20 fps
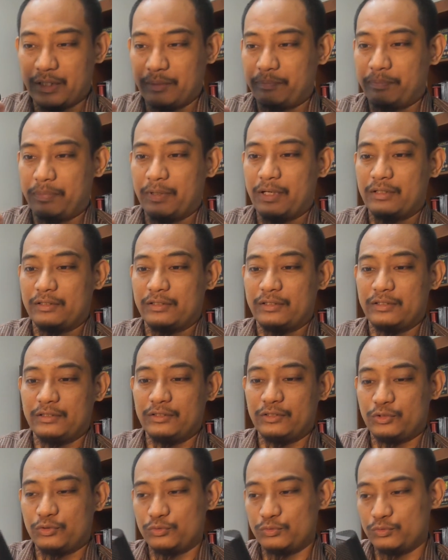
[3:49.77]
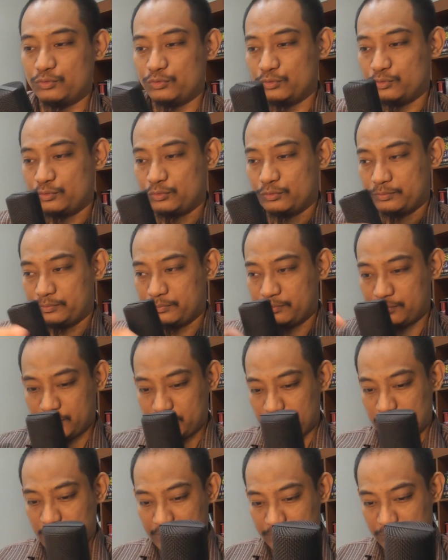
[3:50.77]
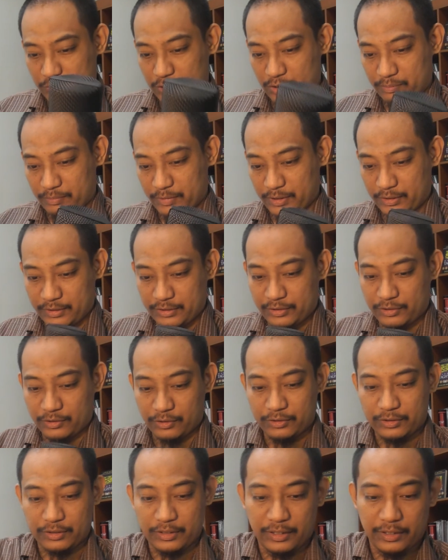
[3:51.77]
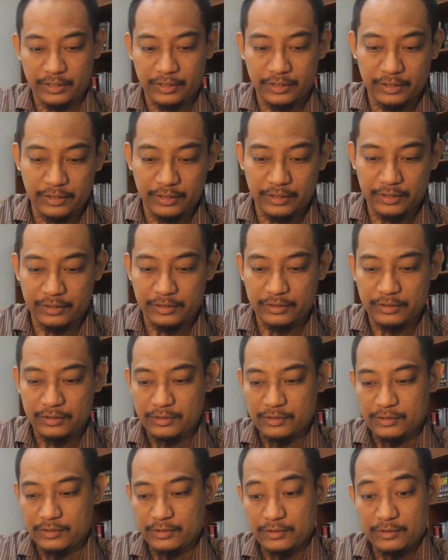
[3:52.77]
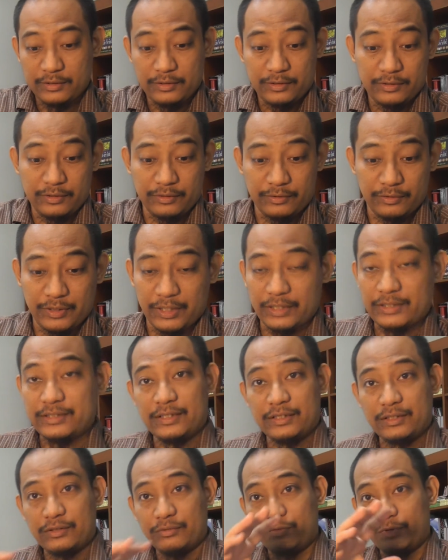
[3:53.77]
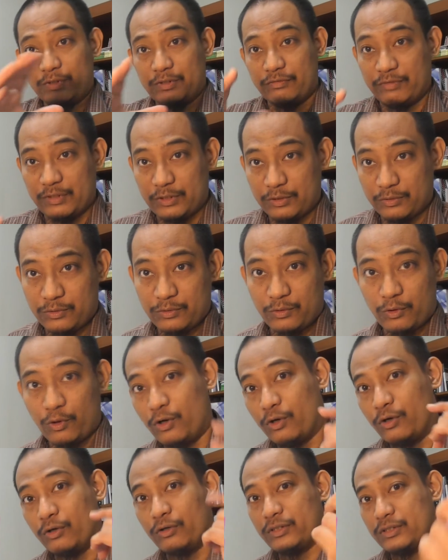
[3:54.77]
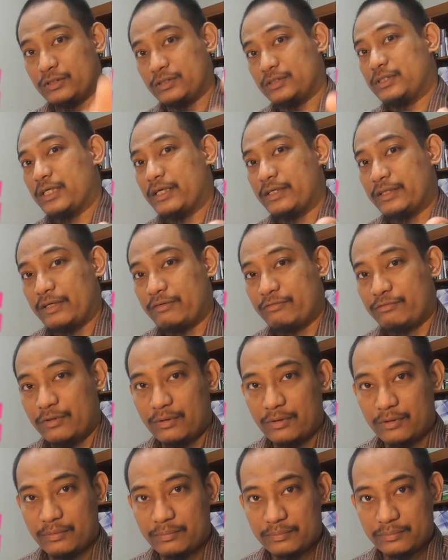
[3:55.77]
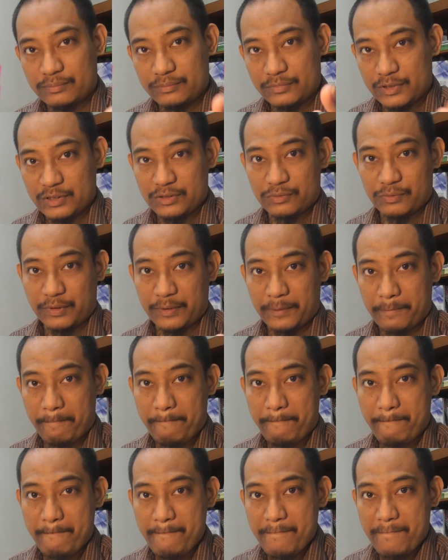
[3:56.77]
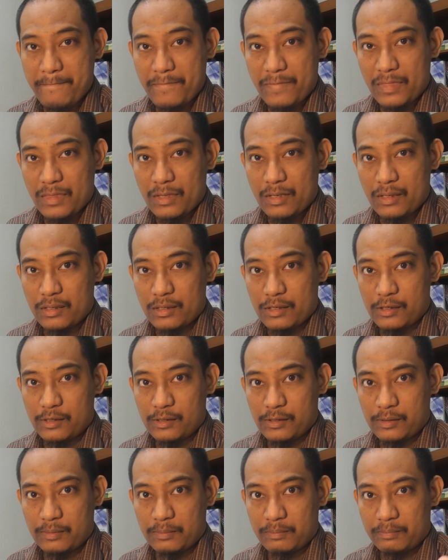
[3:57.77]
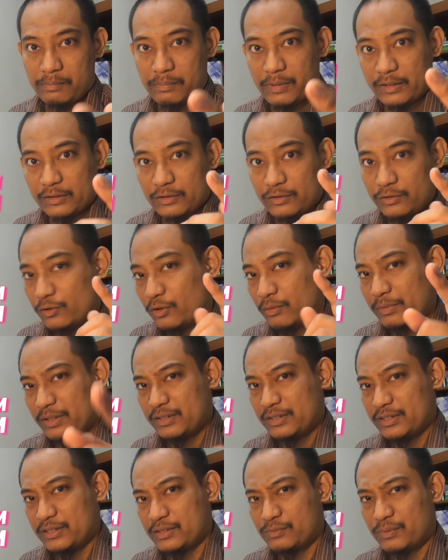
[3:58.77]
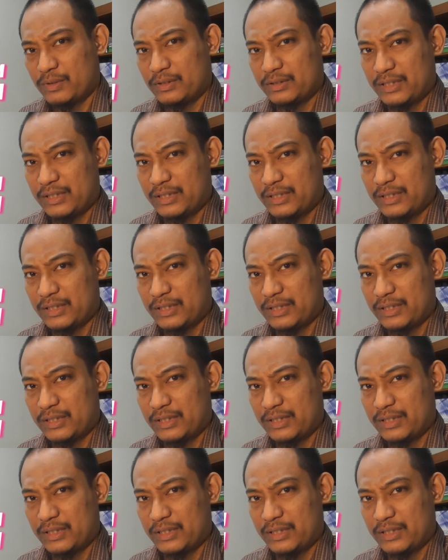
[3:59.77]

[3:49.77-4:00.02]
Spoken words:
I plug into the laptop, I record, and I sync with the video, or it's direct from this one. But normally this one